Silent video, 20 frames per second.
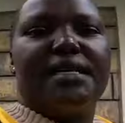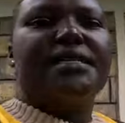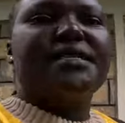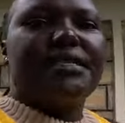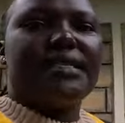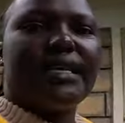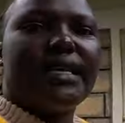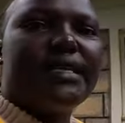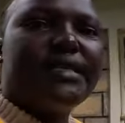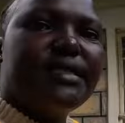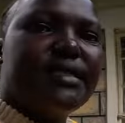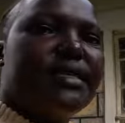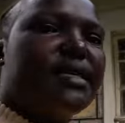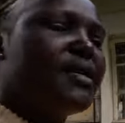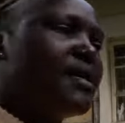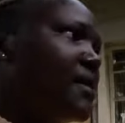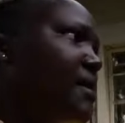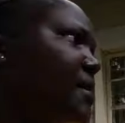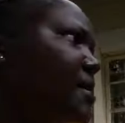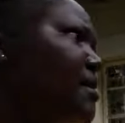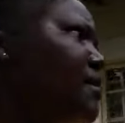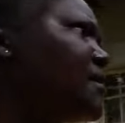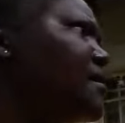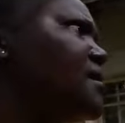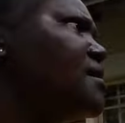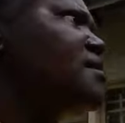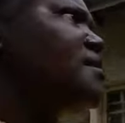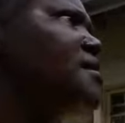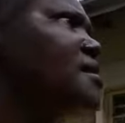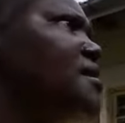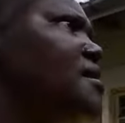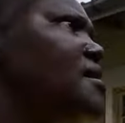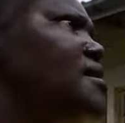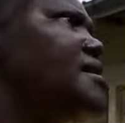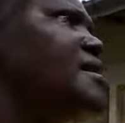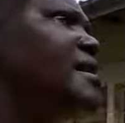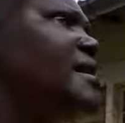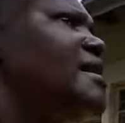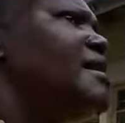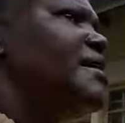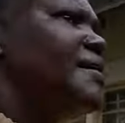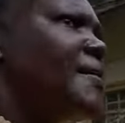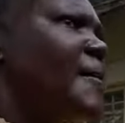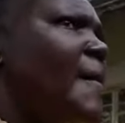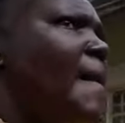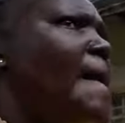site. Yeah.